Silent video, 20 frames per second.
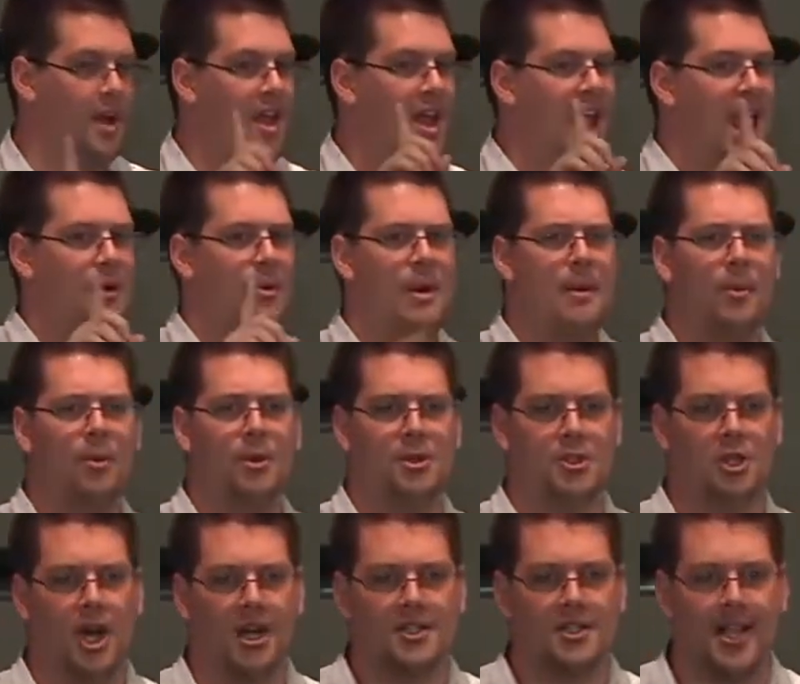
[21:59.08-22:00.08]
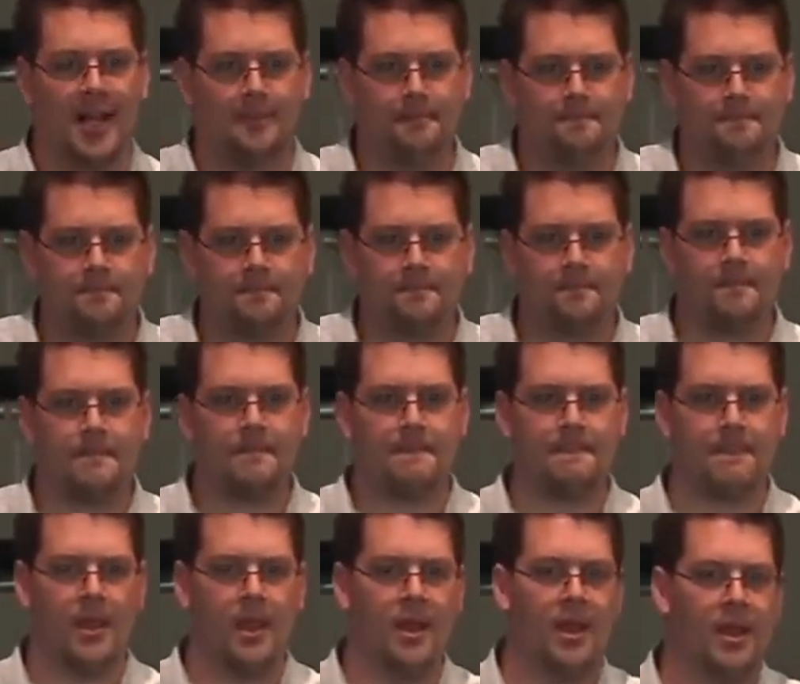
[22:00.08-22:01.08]
And remember what John said?
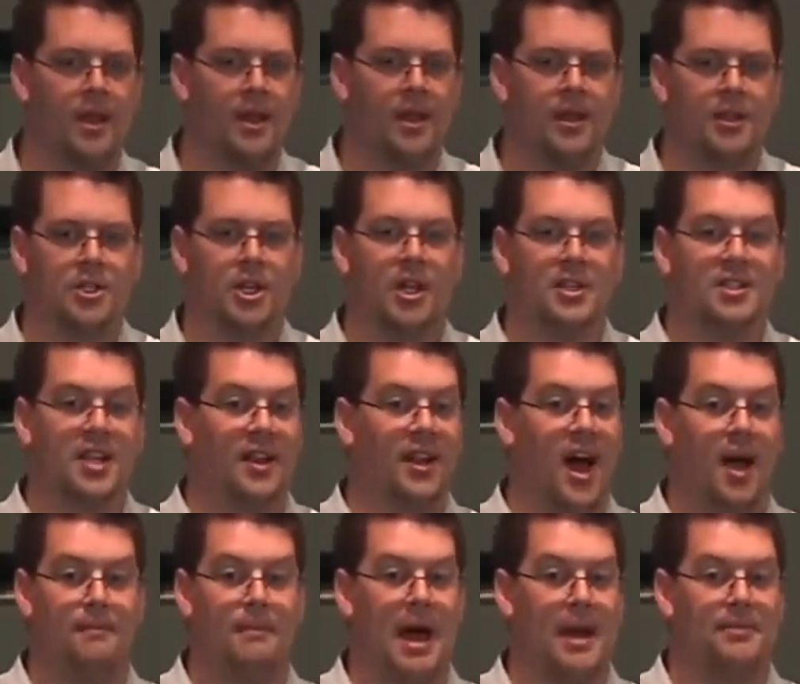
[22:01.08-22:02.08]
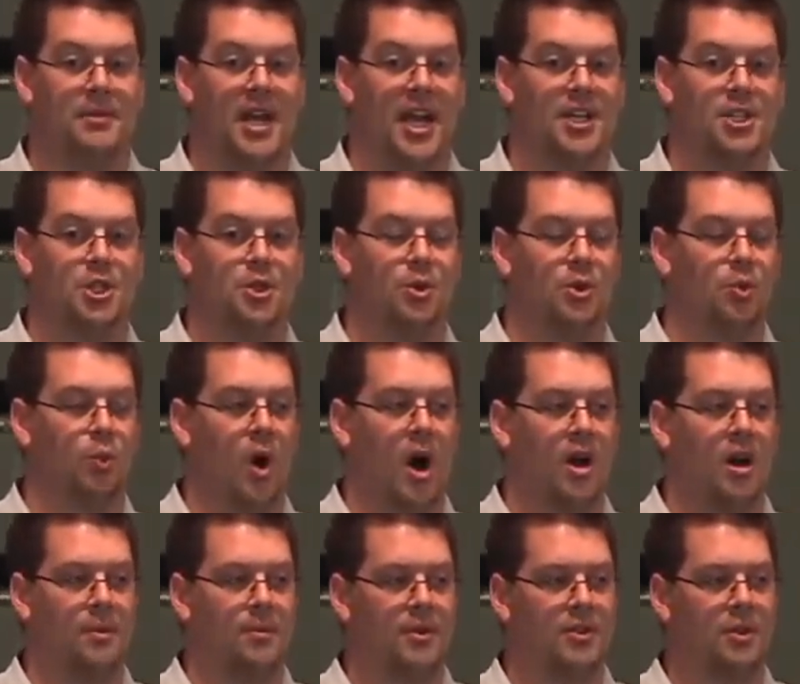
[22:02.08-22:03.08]
John said, I baptize you with water,
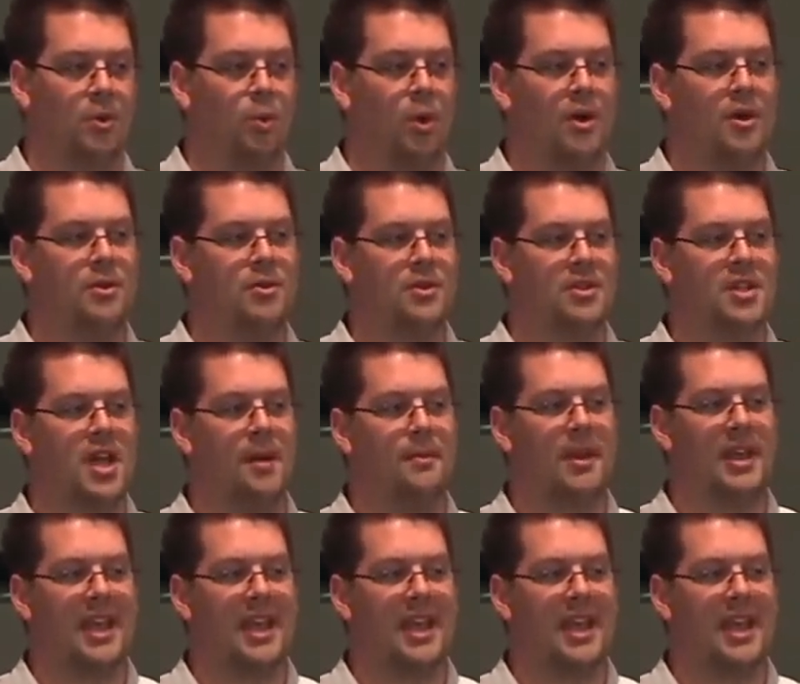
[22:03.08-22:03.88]
but the one who is coming